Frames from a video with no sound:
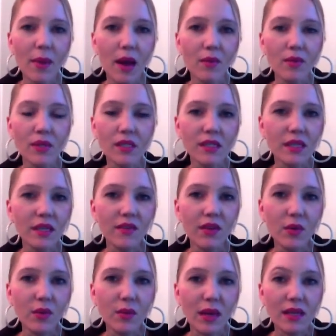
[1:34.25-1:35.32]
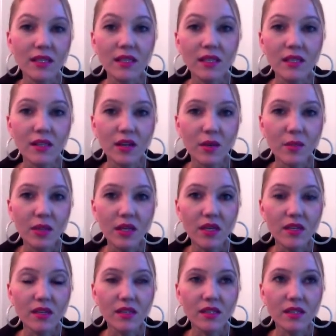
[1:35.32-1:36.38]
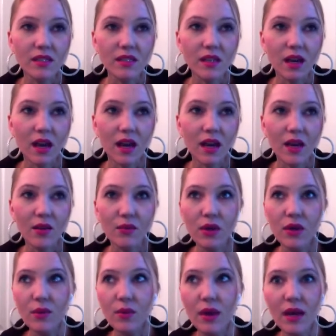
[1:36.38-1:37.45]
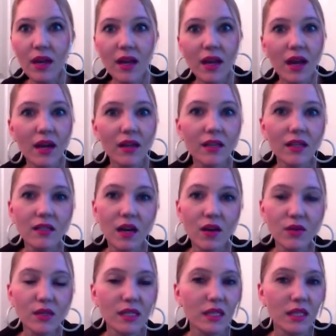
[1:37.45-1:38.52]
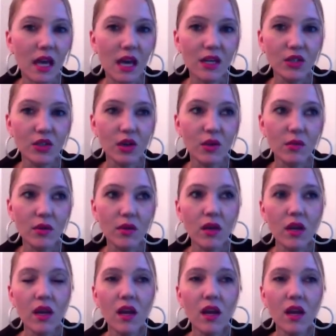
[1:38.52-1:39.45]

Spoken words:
I was living with my sister because I had run away and gotten kicked out. I was in a lot of trouble.